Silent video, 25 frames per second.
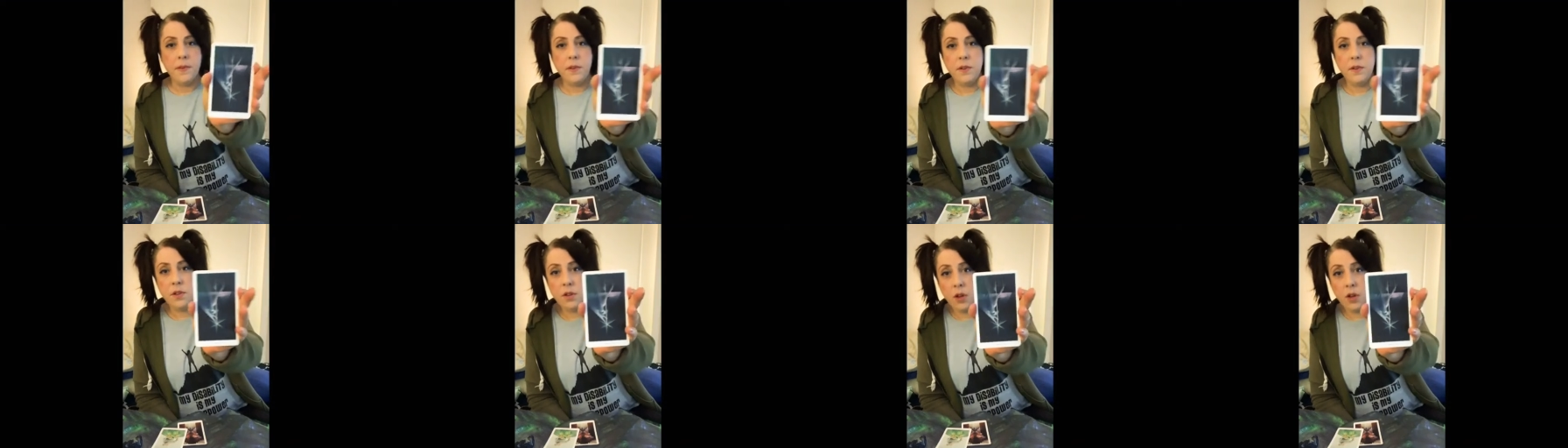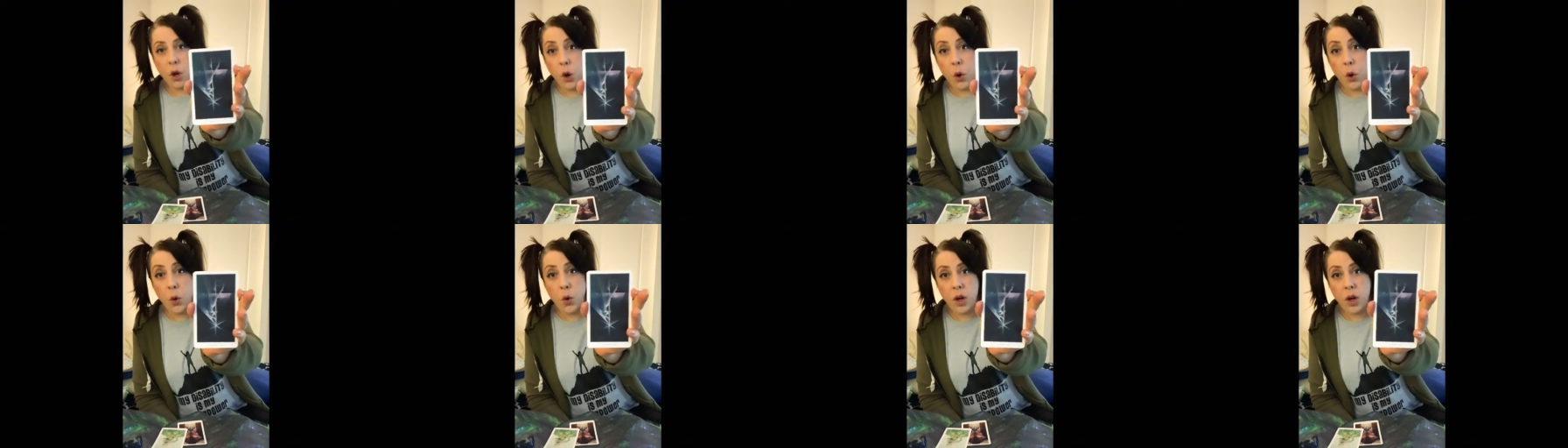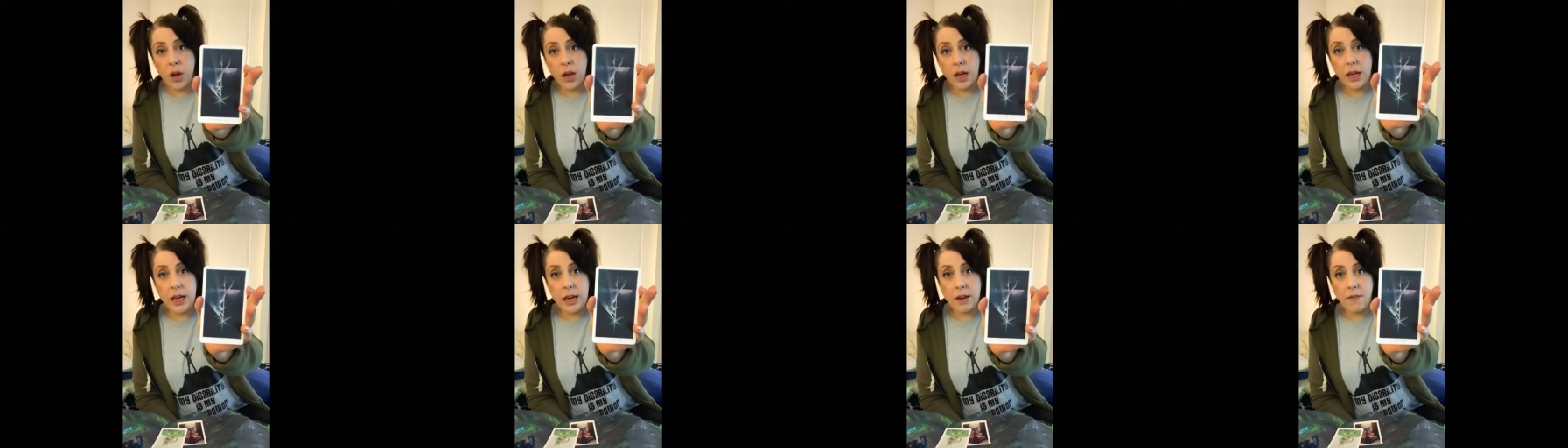Don't
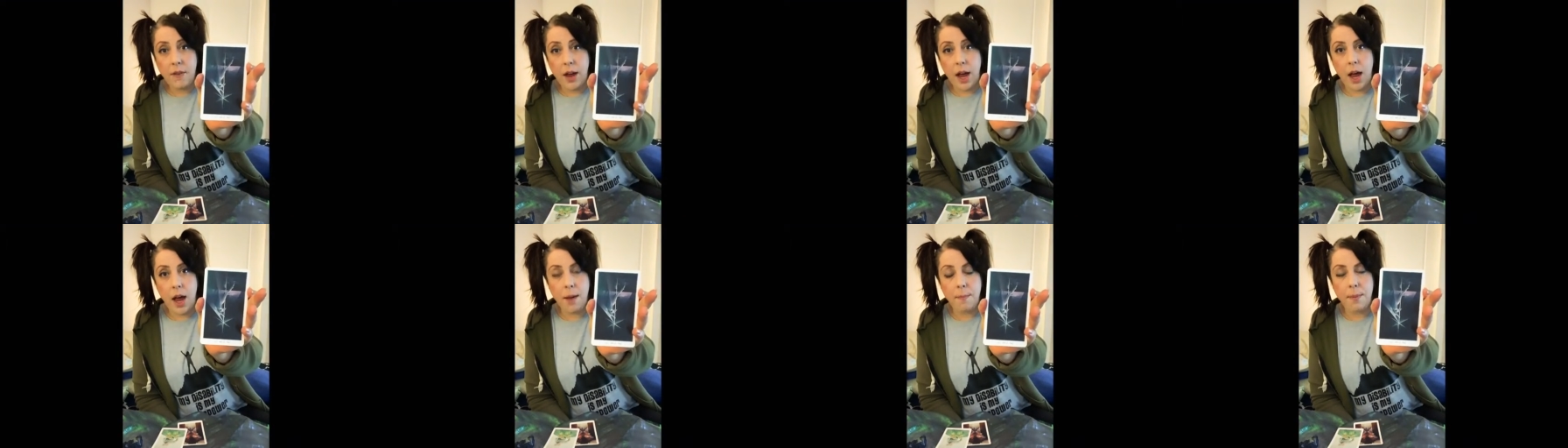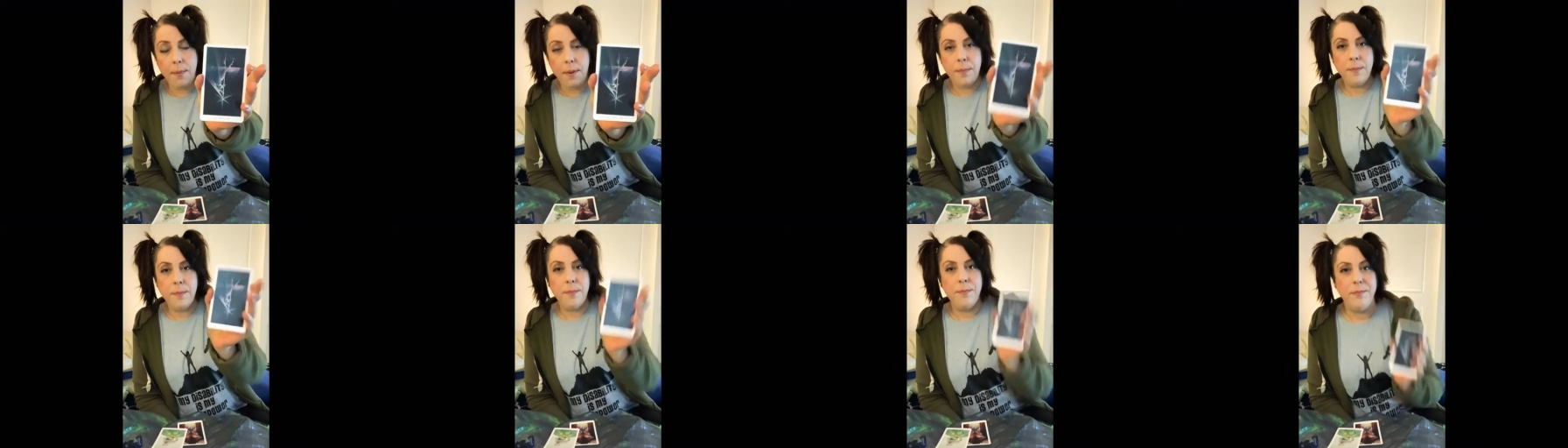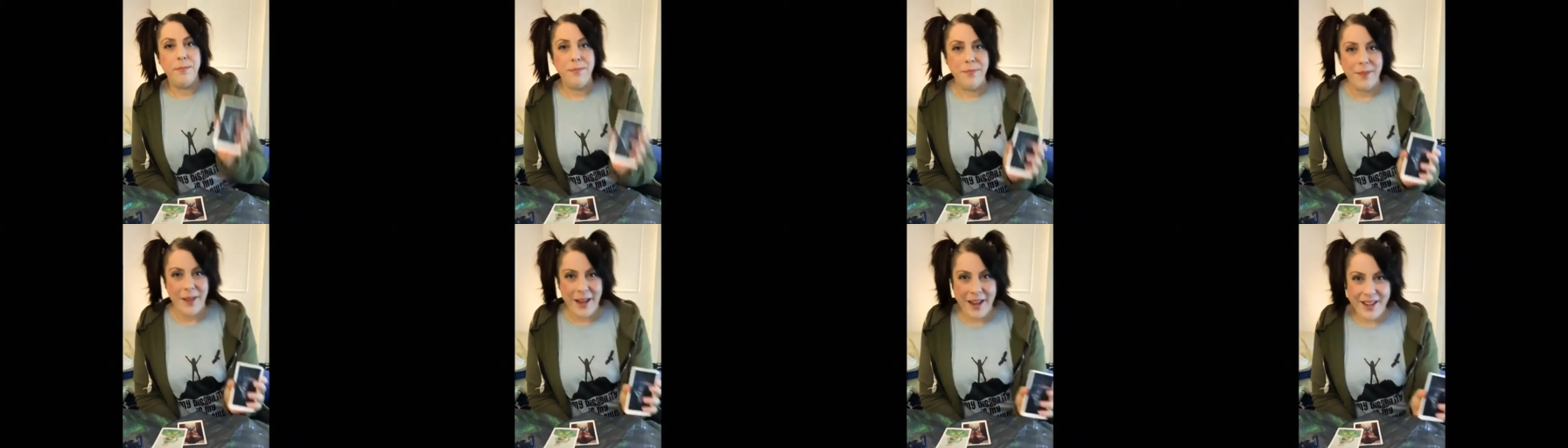give up.
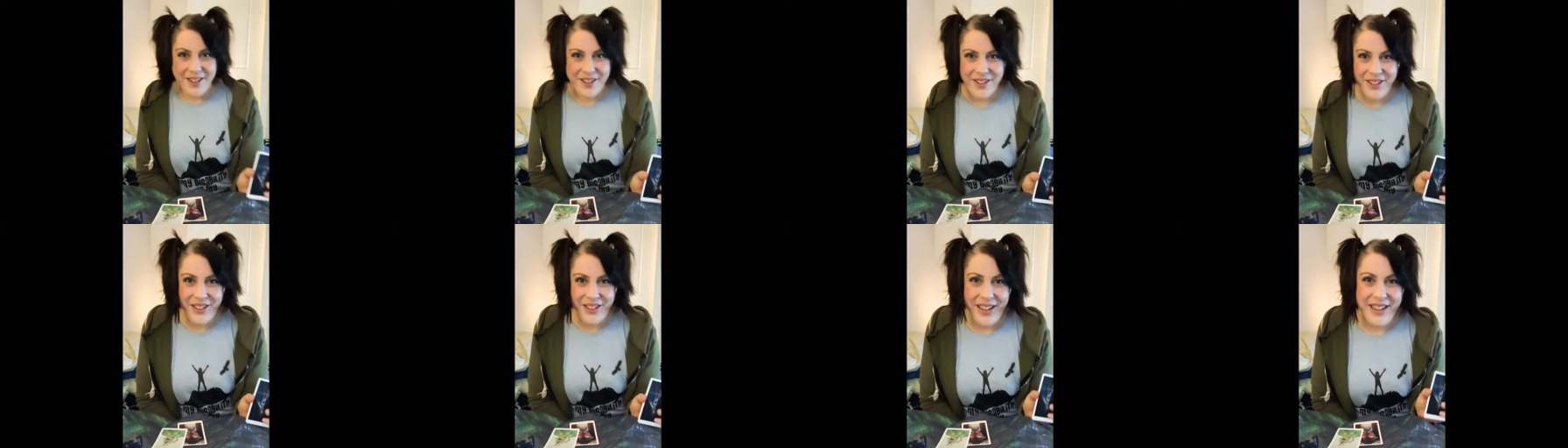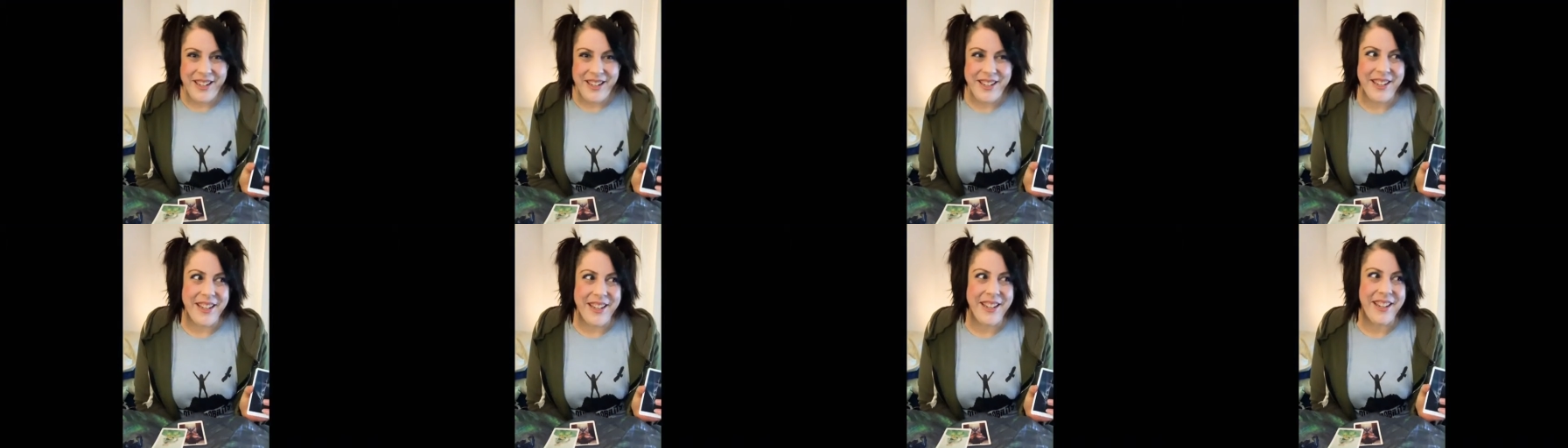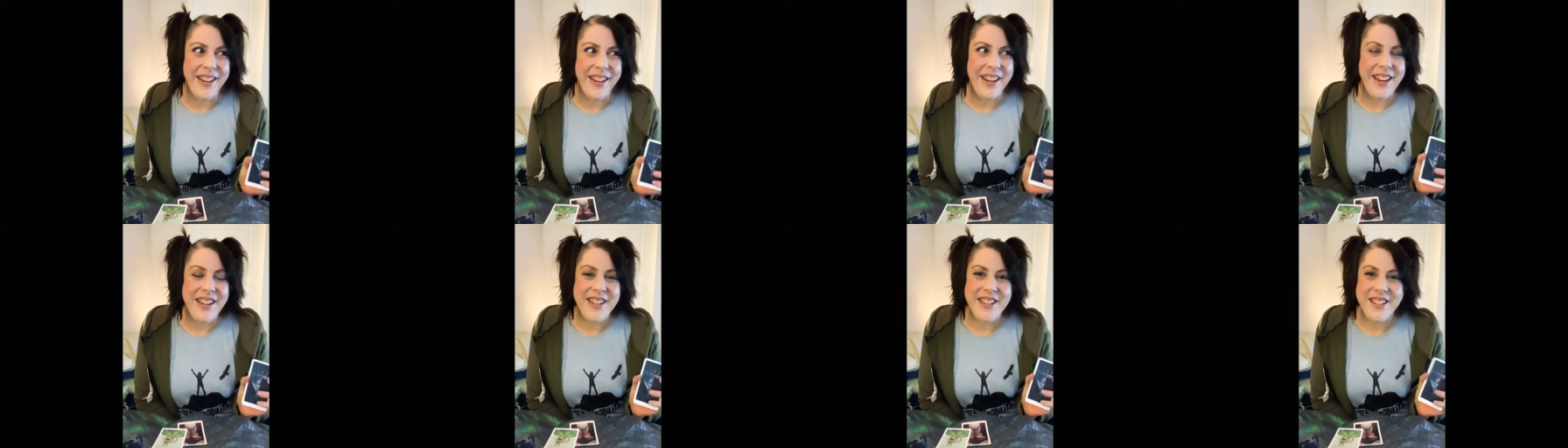Actually, I did.
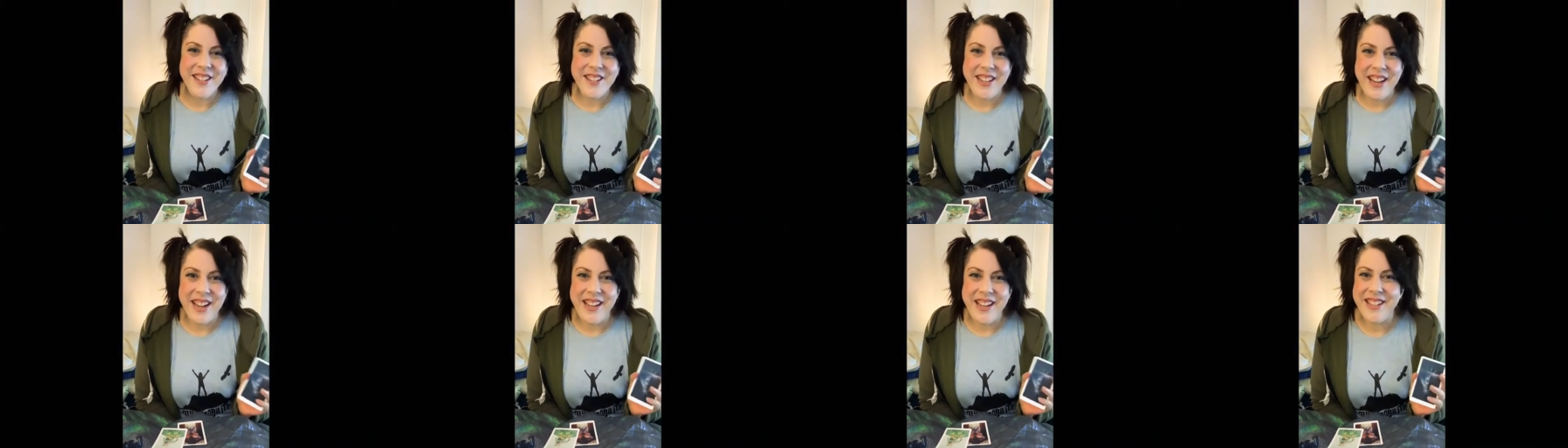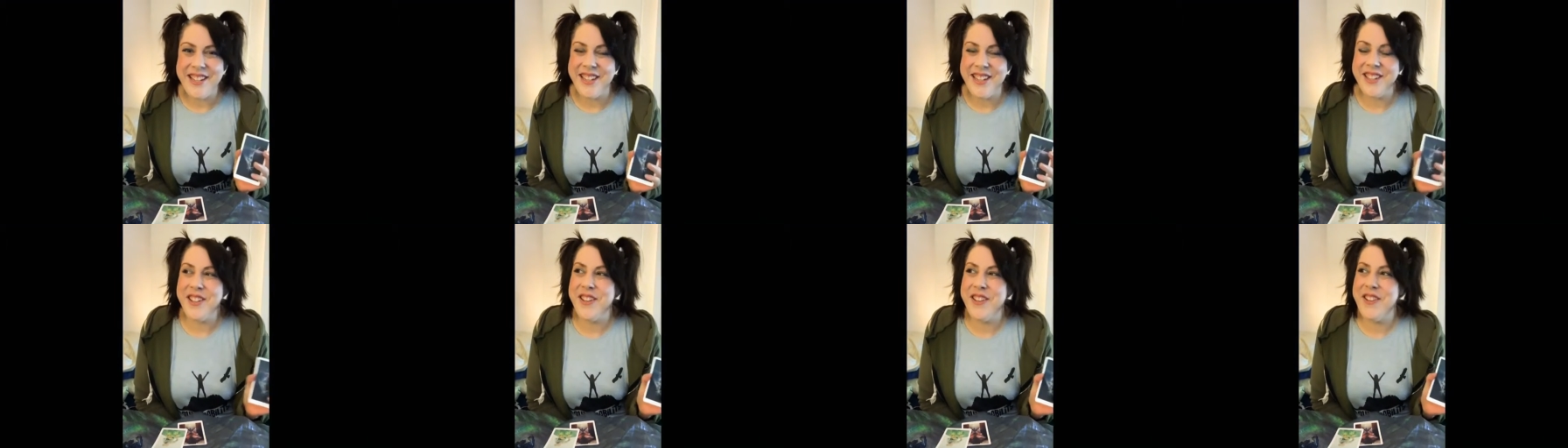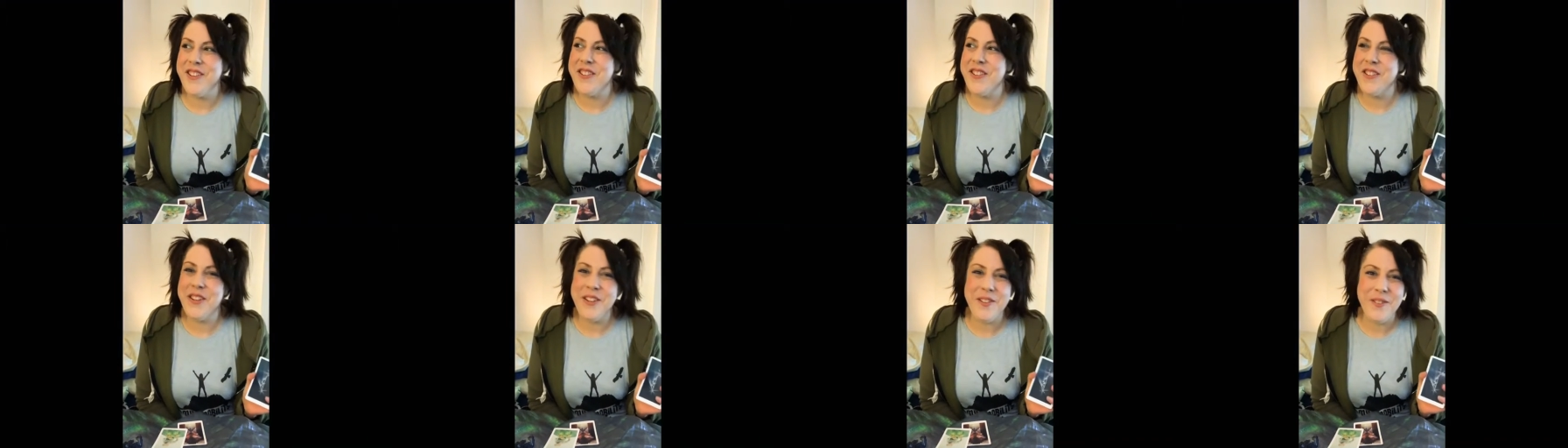I just got
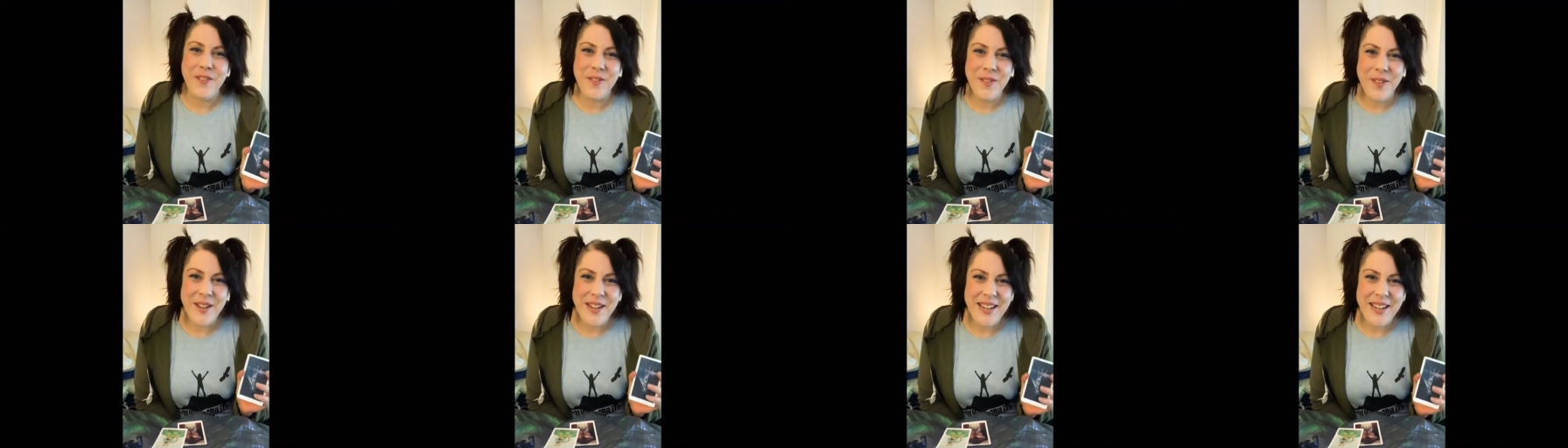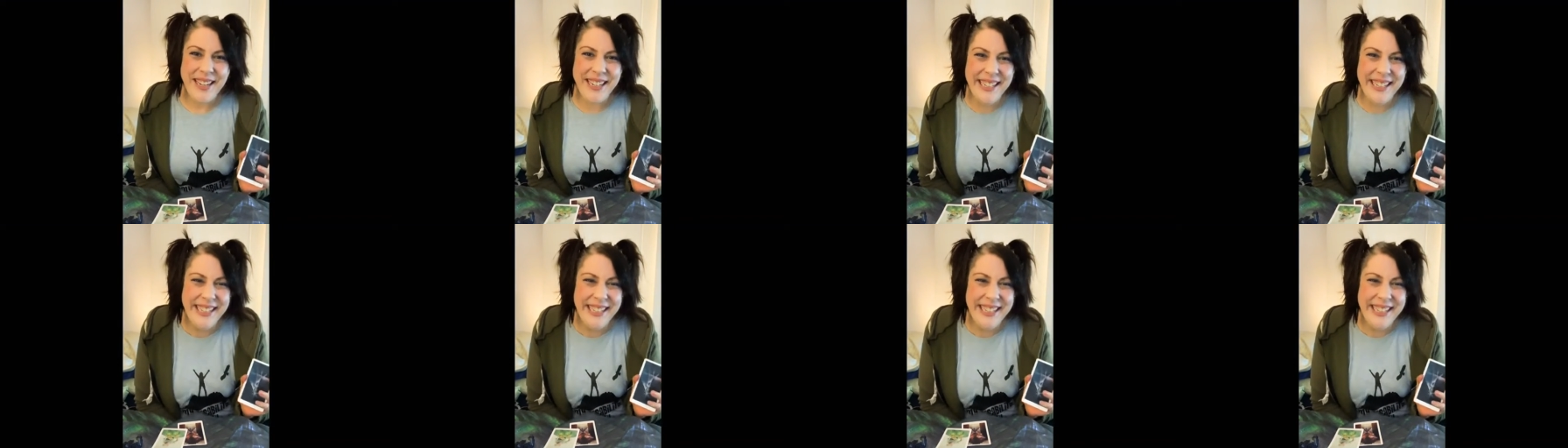600 free